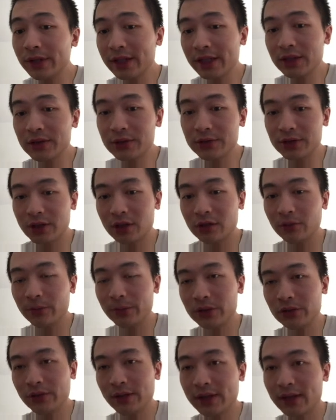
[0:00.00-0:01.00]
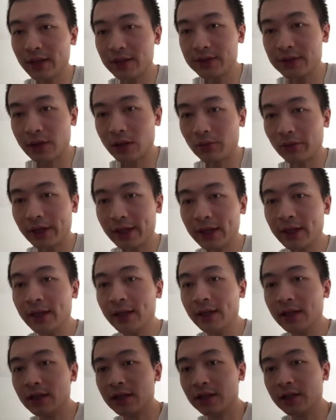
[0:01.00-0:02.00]
need to toggle between these three
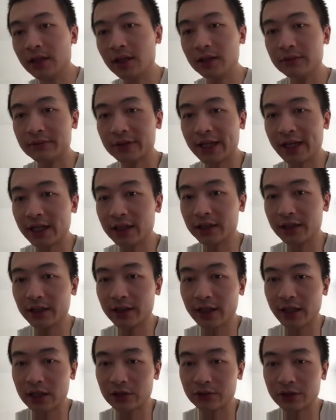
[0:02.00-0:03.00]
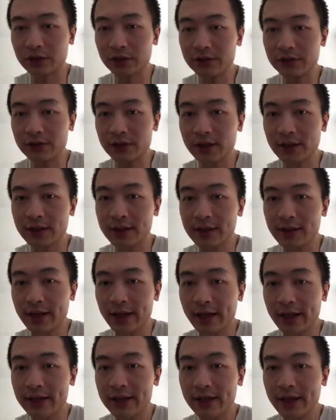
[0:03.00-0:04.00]
um, candidate characters
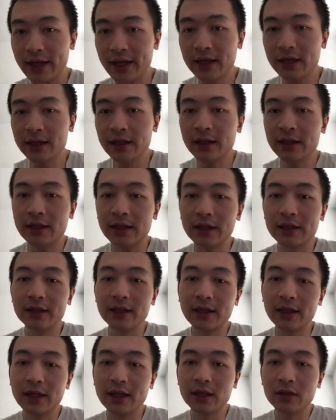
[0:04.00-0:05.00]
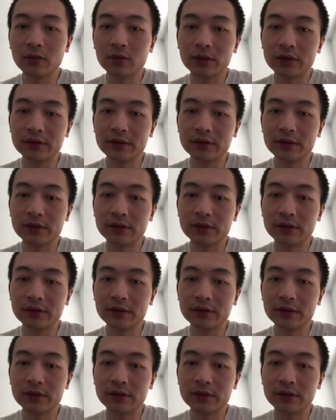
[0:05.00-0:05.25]
and then in the end we'll